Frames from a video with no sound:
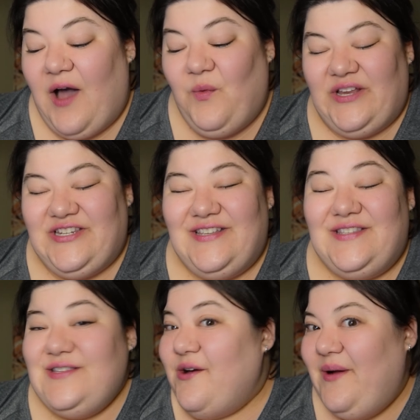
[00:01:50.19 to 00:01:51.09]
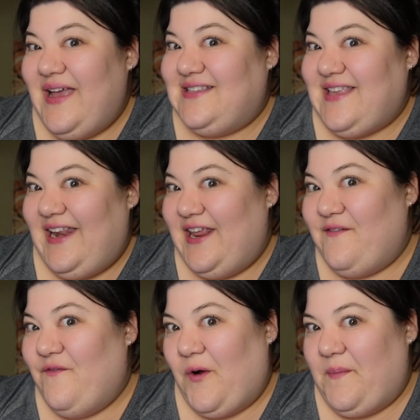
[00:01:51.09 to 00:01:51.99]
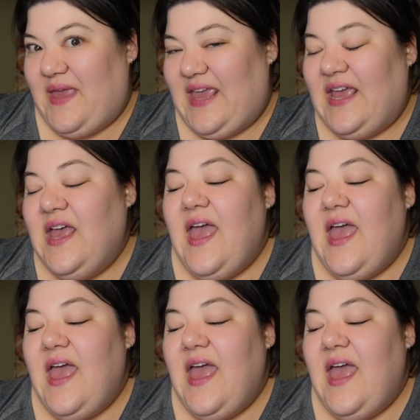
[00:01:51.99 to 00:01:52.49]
which is so exciting for me.